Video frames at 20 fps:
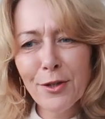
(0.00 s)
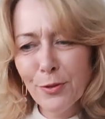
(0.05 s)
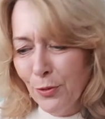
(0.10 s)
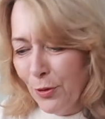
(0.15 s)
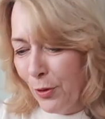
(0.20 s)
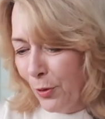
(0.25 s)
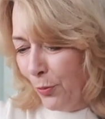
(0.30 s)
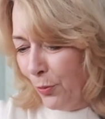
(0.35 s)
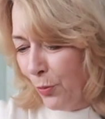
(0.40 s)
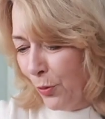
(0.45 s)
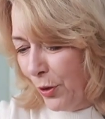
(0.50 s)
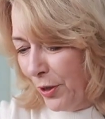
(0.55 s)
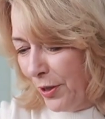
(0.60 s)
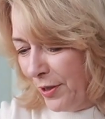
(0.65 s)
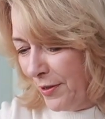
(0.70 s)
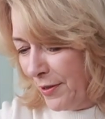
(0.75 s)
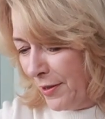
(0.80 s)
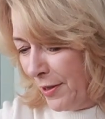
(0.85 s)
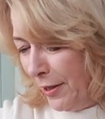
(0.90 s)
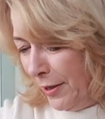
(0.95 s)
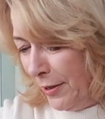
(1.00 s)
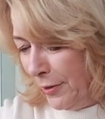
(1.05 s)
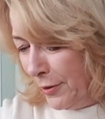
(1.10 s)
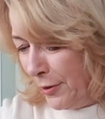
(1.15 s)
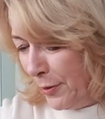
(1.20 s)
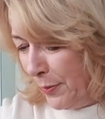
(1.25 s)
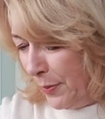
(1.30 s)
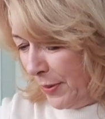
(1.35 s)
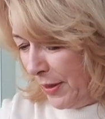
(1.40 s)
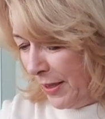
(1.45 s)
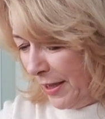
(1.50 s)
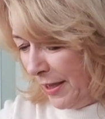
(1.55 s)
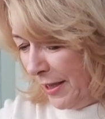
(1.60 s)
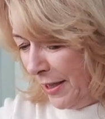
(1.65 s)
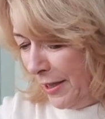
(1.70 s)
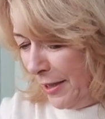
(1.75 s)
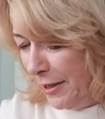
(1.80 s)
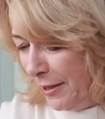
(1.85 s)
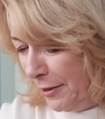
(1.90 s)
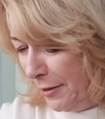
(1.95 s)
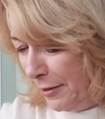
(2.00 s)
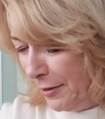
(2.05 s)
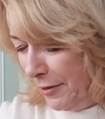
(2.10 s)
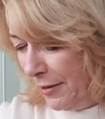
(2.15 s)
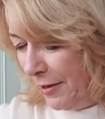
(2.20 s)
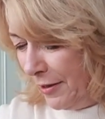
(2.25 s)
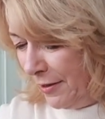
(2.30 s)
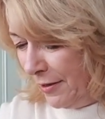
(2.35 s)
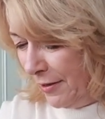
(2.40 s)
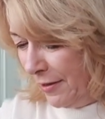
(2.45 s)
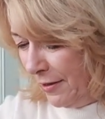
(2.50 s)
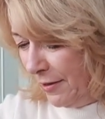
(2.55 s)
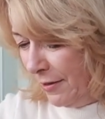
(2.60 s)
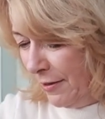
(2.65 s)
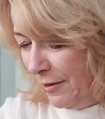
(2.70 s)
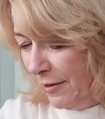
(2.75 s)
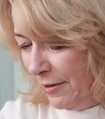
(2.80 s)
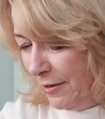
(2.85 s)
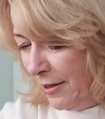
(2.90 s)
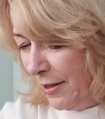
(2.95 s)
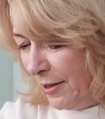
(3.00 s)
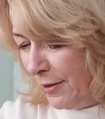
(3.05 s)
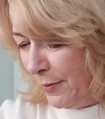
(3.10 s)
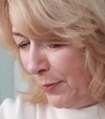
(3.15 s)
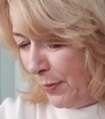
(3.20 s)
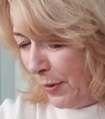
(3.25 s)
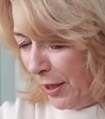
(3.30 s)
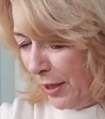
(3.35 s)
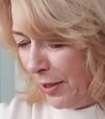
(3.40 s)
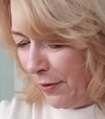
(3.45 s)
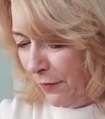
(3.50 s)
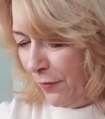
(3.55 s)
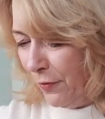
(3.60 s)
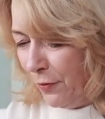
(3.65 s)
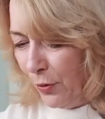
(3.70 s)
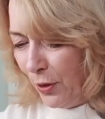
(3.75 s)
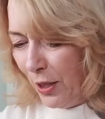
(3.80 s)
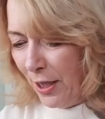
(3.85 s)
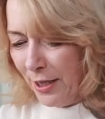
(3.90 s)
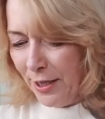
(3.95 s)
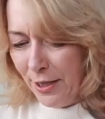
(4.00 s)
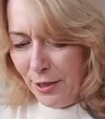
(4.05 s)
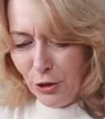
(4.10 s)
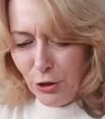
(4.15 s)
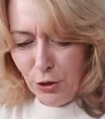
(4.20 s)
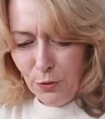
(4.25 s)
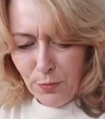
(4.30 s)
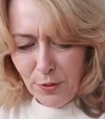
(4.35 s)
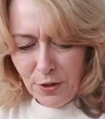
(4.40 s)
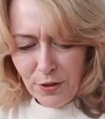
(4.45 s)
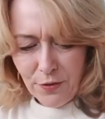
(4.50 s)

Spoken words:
don't know what it's going to be. It does make it feel like it's your